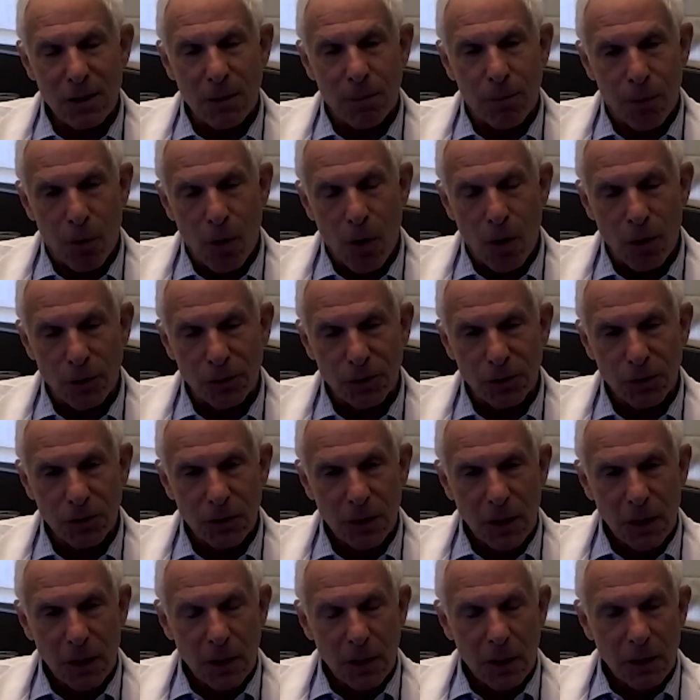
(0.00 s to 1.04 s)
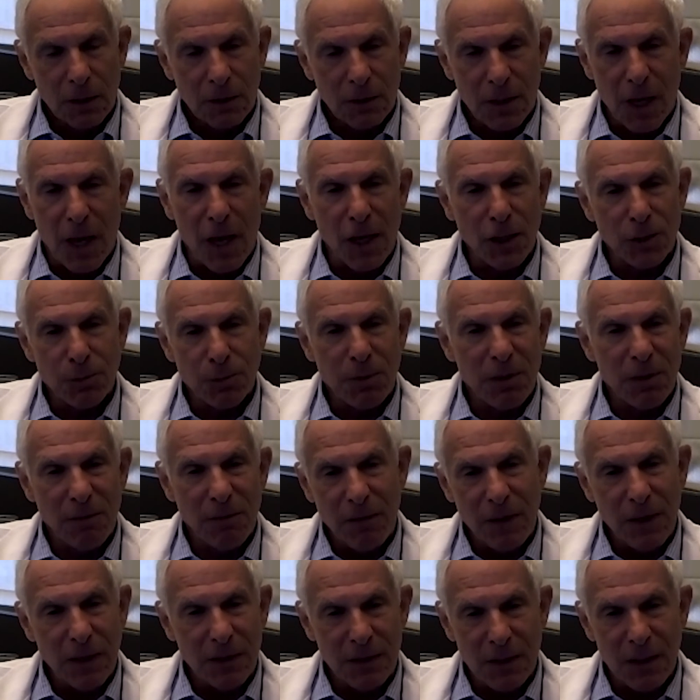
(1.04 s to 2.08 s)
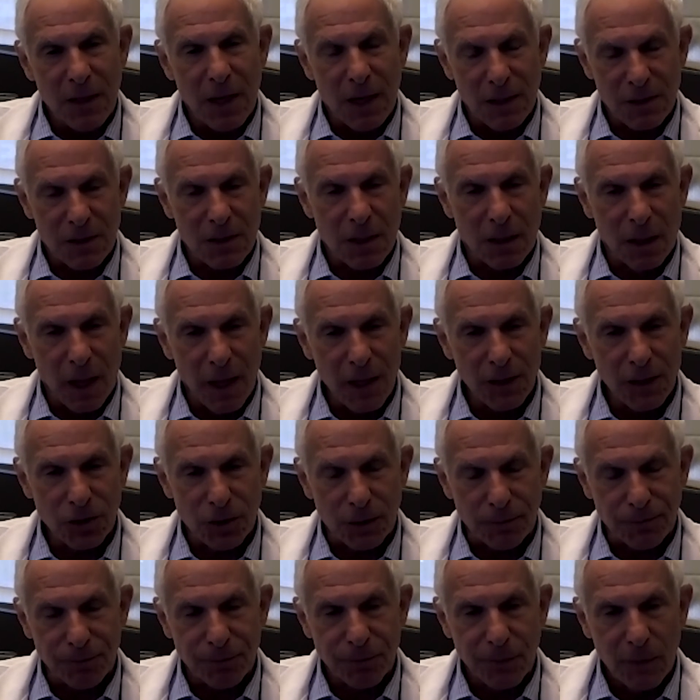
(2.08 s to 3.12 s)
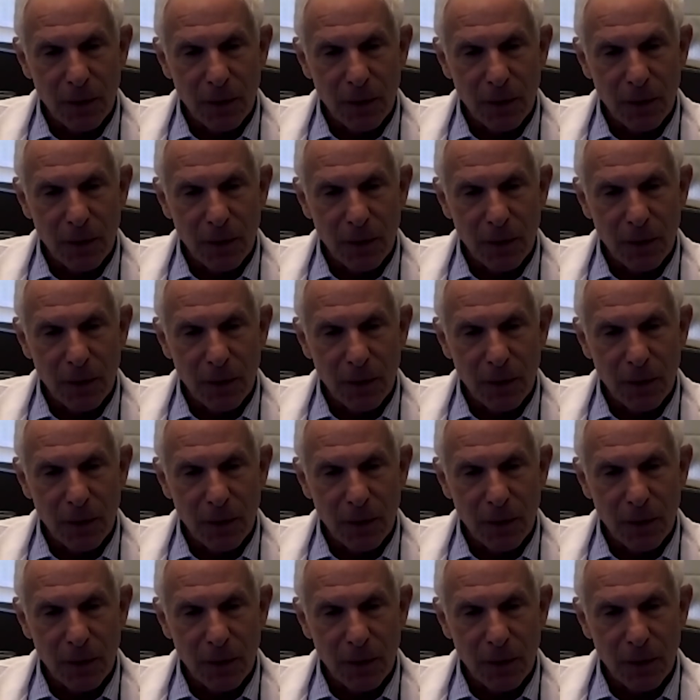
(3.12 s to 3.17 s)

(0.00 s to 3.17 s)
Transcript: approach to HPV de escalation.